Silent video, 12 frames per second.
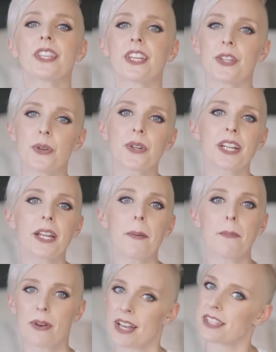that you can
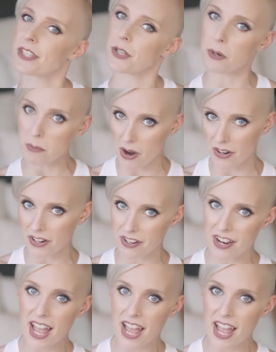impress your partner